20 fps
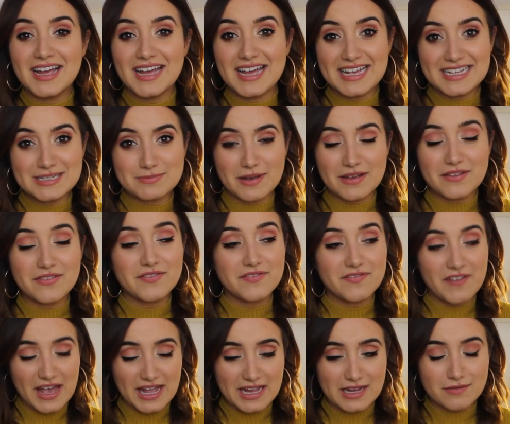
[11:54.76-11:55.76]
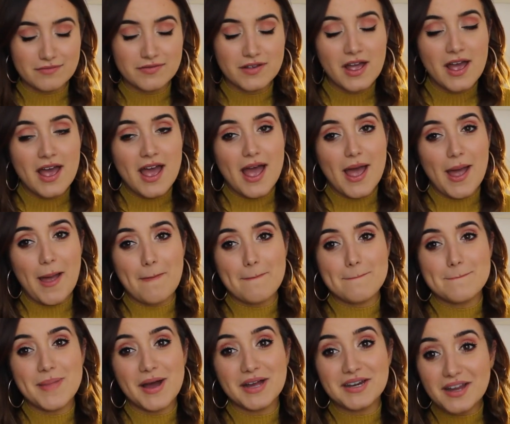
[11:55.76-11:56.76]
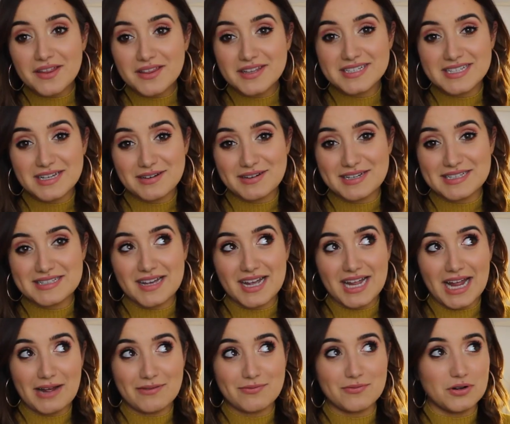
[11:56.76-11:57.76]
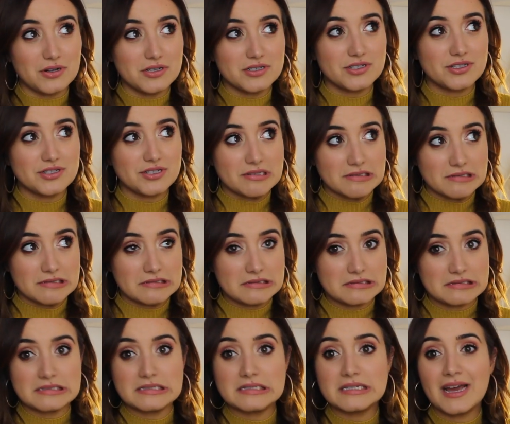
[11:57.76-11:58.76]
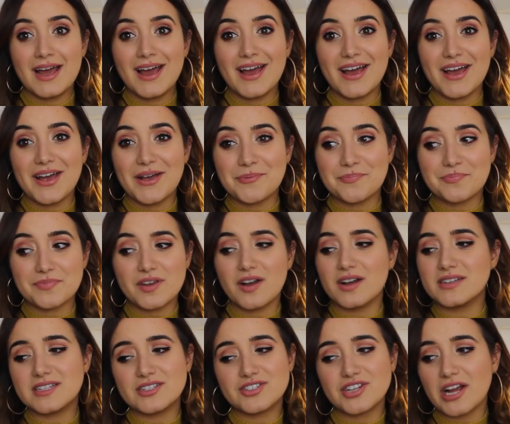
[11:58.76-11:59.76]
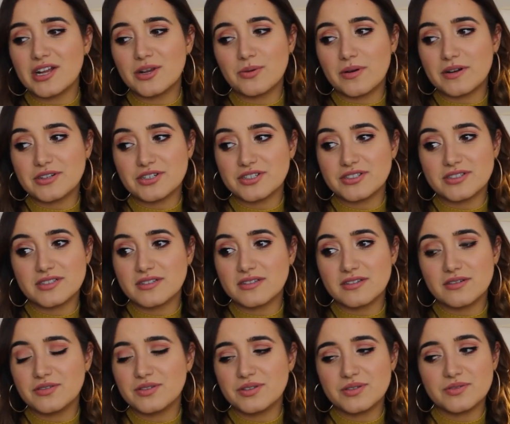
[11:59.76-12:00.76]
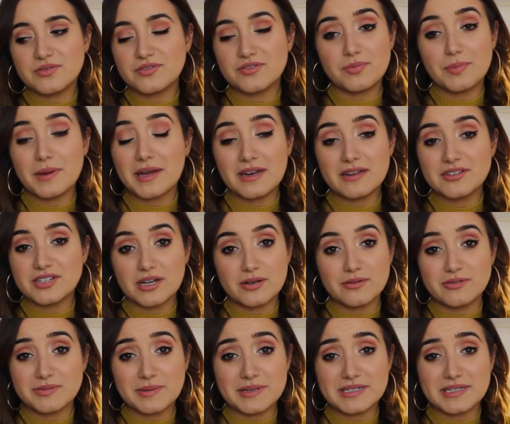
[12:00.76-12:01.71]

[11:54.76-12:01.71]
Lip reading: He is my fave. But another series that I have watched, guys, like, January, just the beginning of January, is